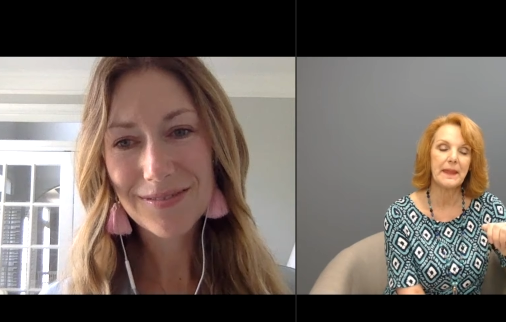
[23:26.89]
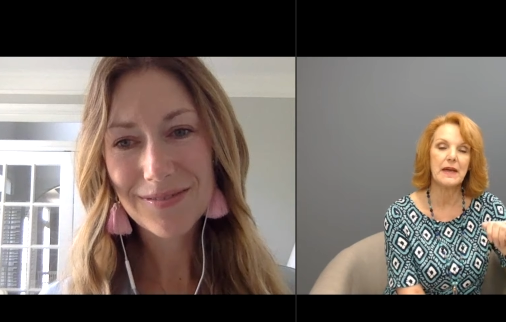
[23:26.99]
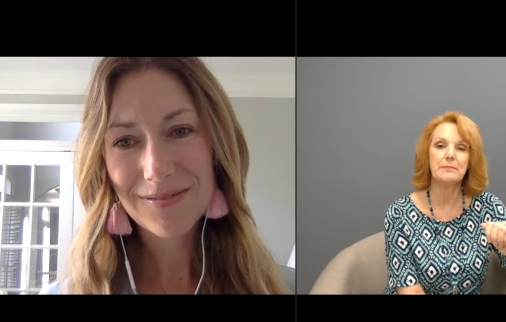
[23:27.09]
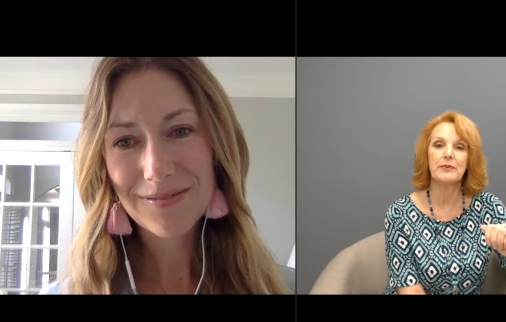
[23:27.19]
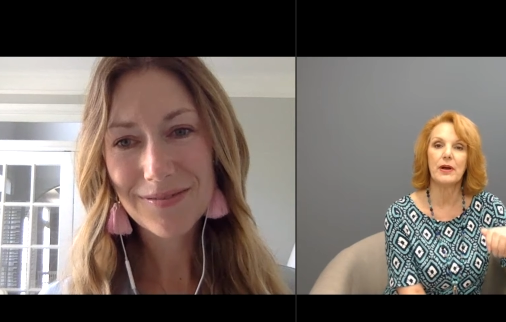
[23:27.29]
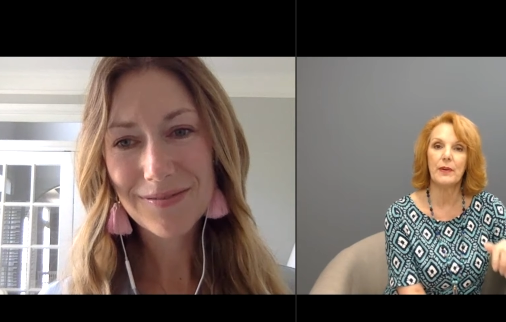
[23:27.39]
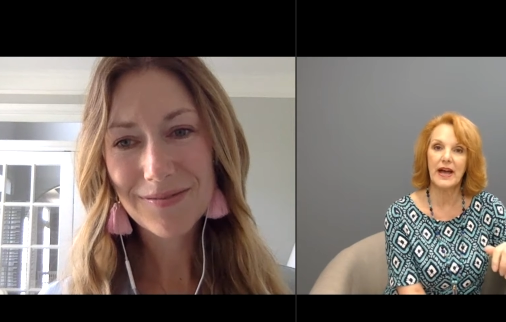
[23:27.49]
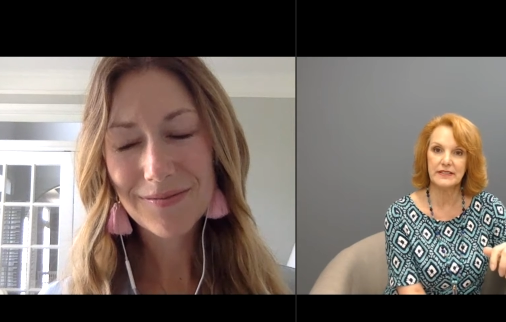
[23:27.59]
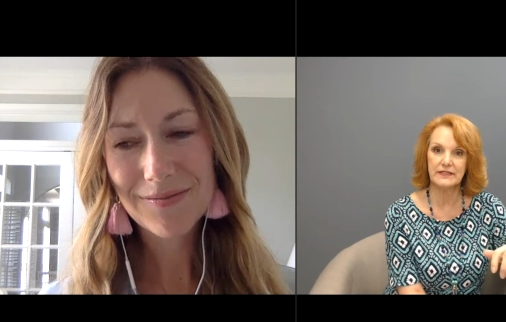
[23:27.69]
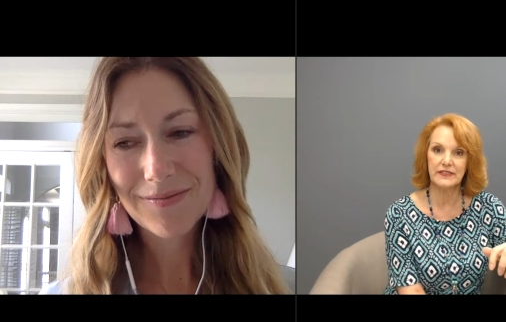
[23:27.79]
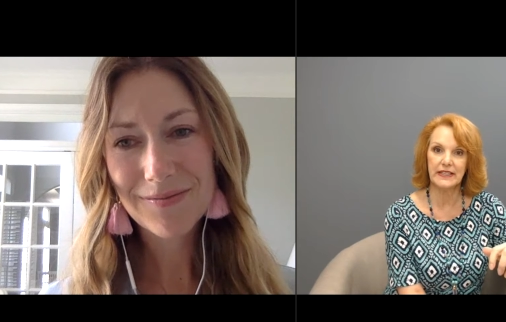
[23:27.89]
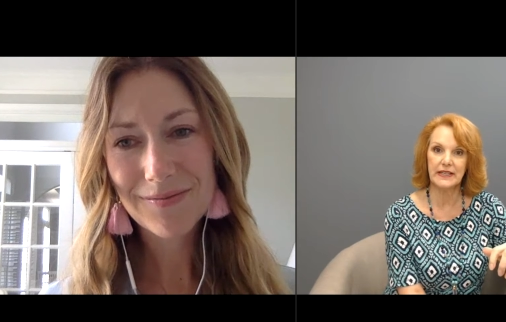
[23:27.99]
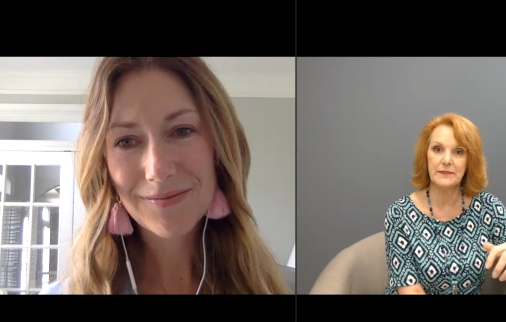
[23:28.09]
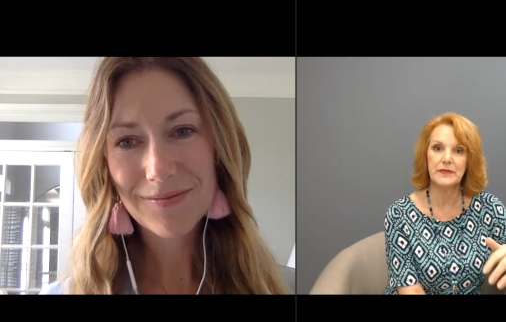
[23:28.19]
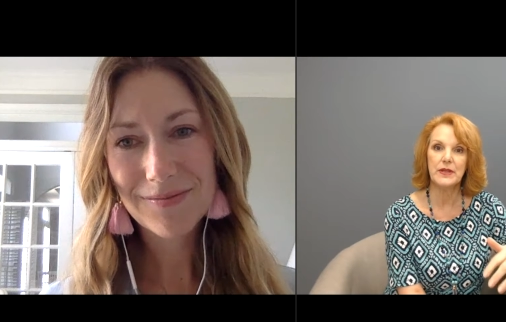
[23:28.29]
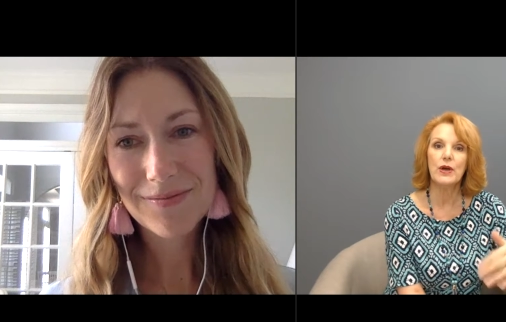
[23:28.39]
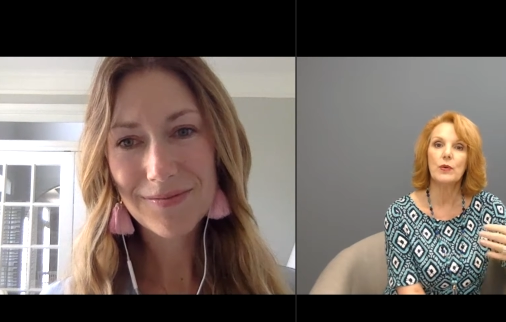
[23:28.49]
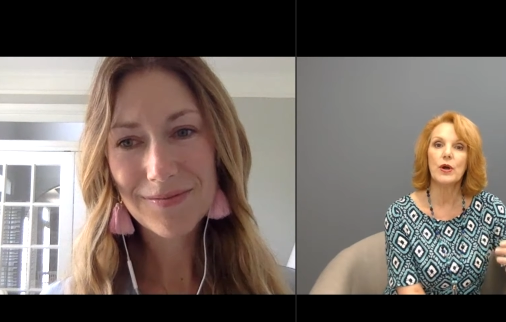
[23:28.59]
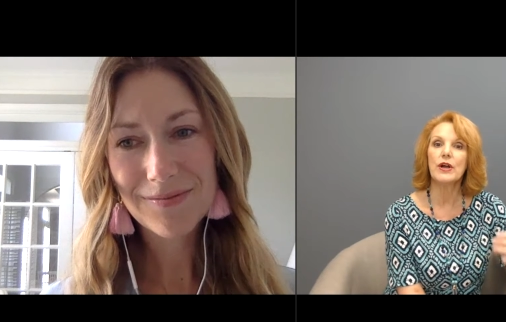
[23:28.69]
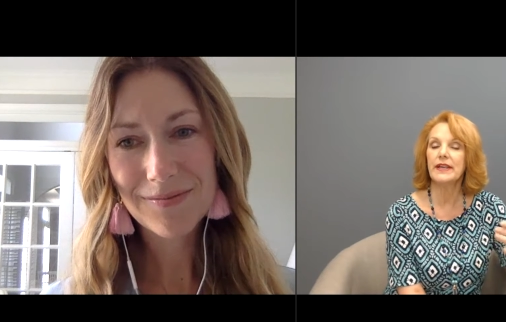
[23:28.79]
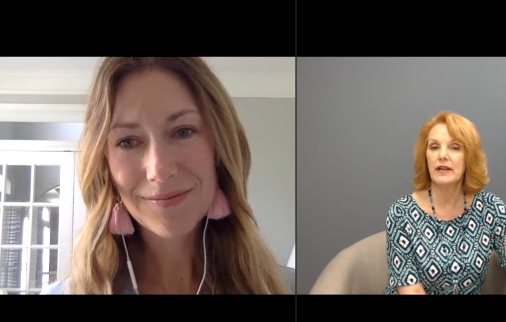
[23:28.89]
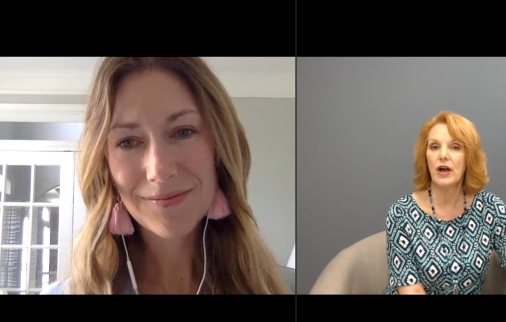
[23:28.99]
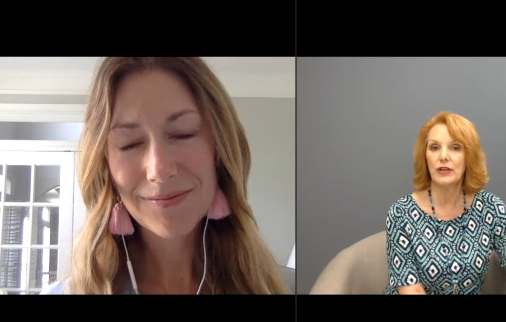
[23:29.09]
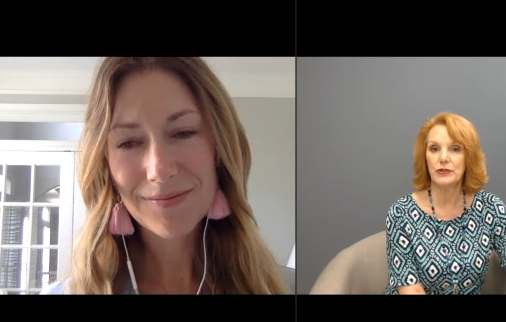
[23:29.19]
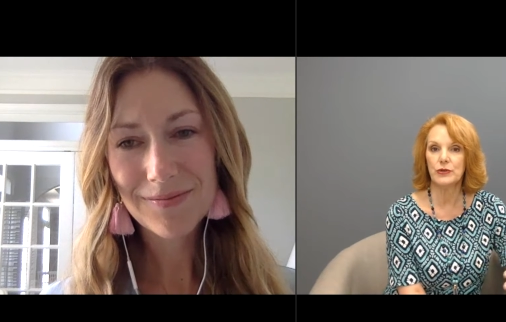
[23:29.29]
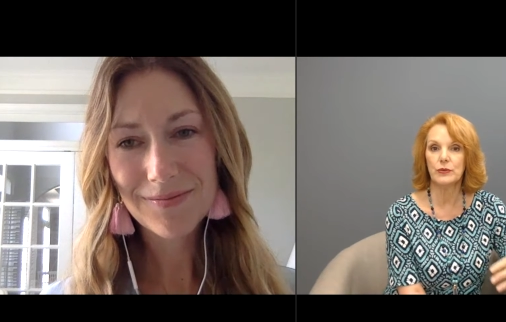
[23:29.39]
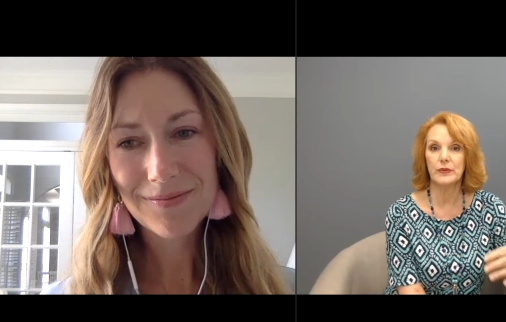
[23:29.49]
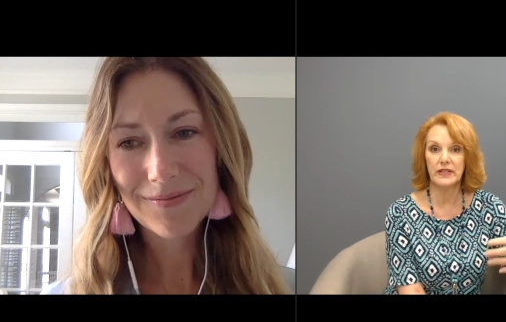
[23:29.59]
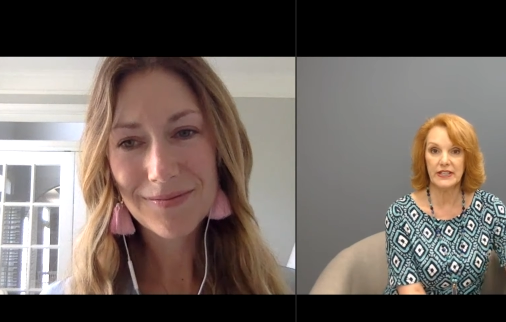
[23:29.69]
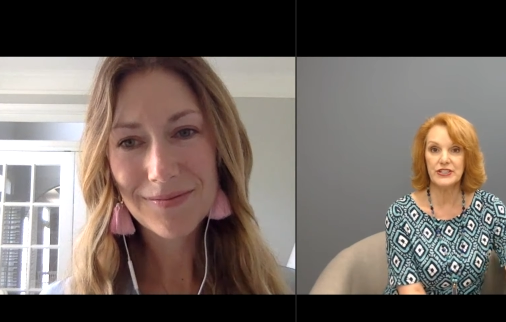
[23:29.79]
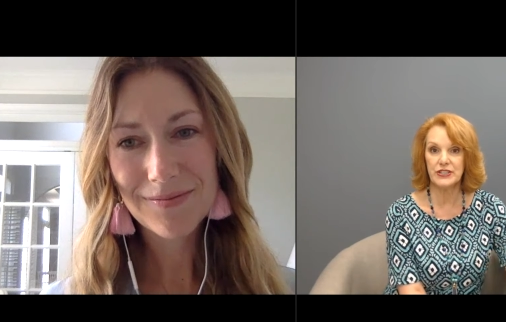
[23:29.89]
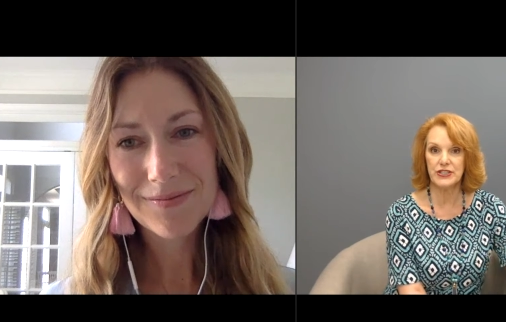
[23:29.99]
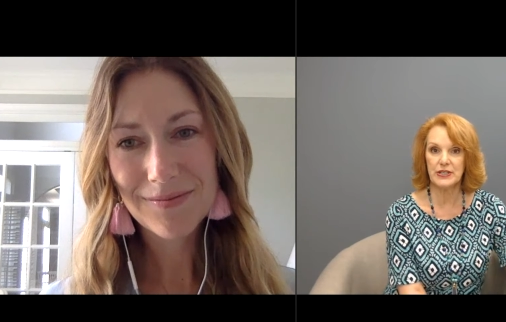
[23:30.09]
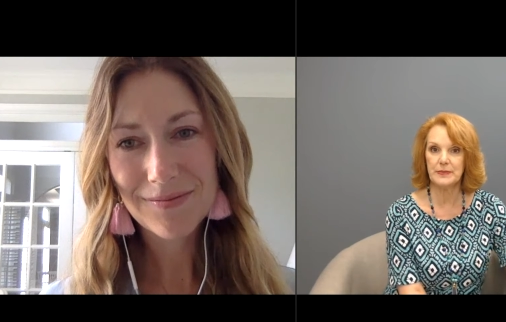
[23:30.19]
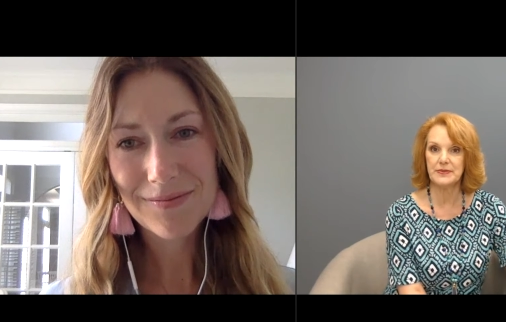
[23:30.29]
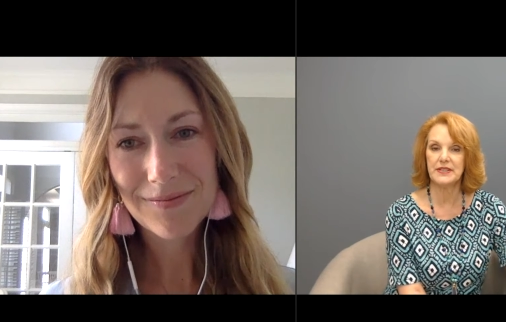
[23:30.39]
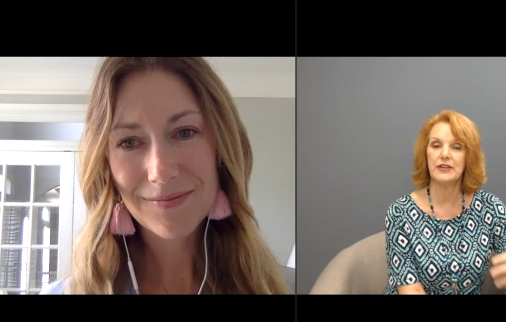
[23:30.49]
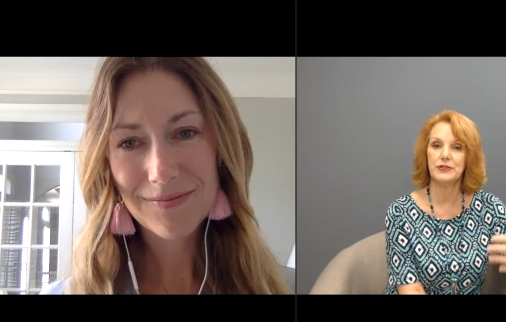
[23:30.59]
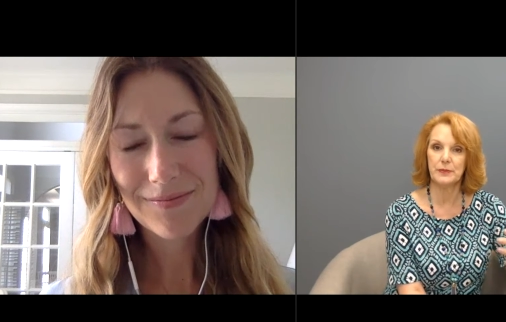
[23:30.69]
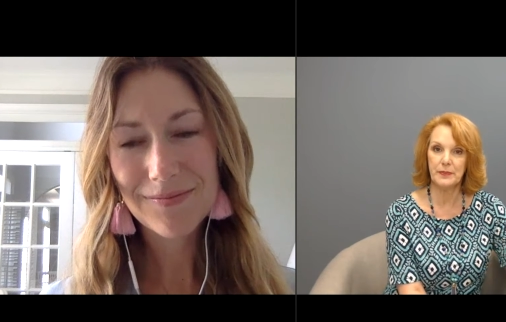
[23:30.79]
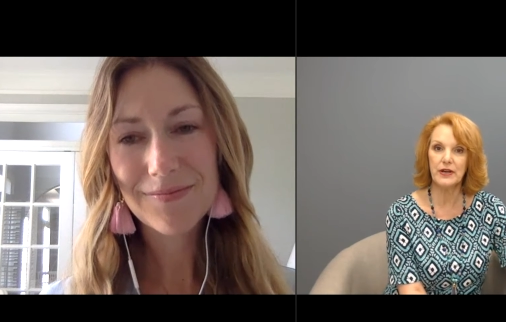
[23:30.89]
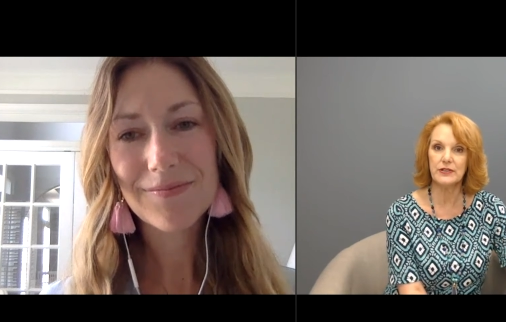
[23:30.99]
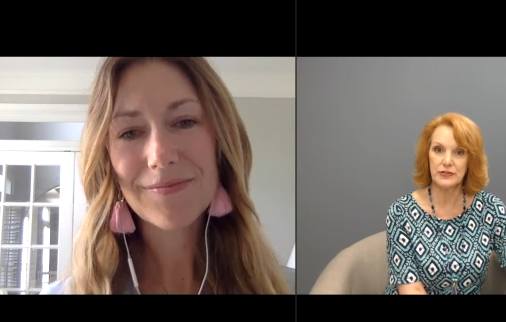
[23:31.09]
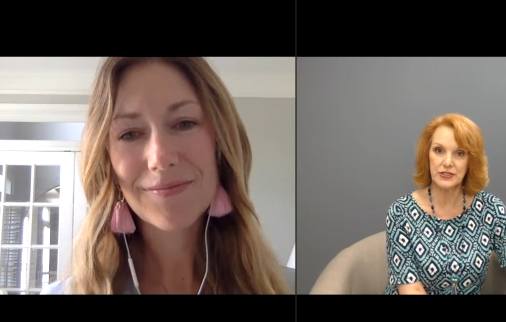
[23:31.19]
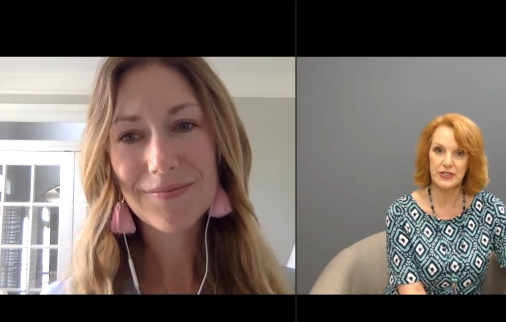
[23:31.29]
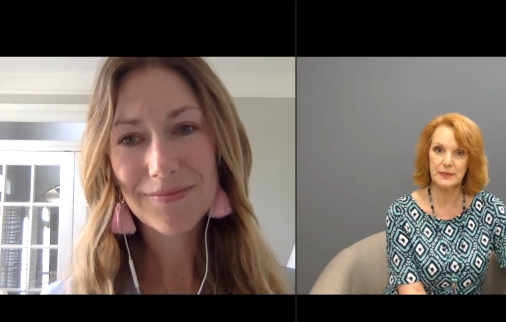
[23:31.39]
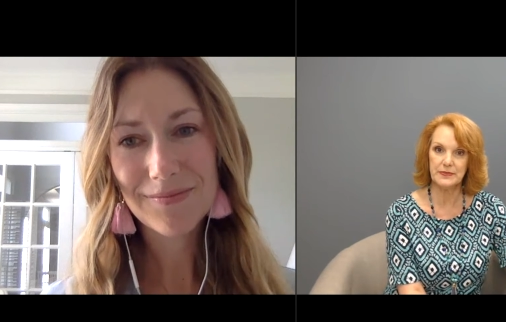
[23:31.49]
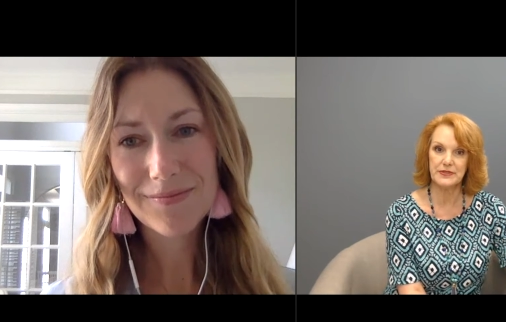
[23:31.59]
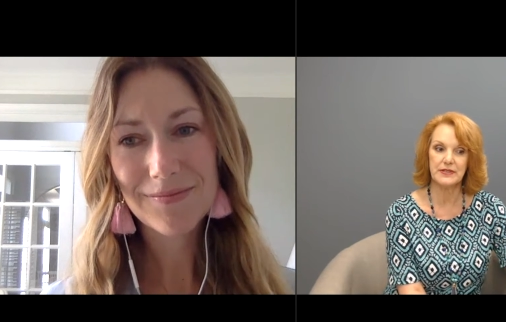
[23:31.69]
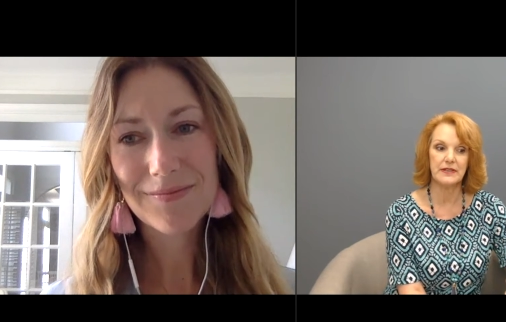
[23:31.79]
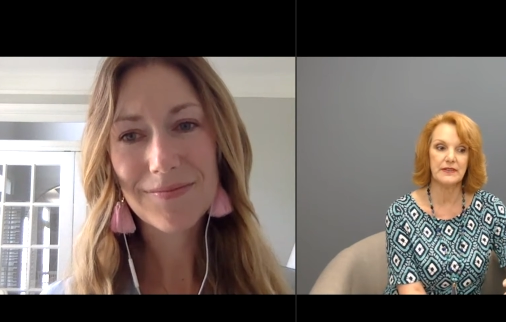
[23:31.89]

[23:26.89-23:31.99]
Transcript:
Speaker 1: and proactively working on your relationships and your partnerships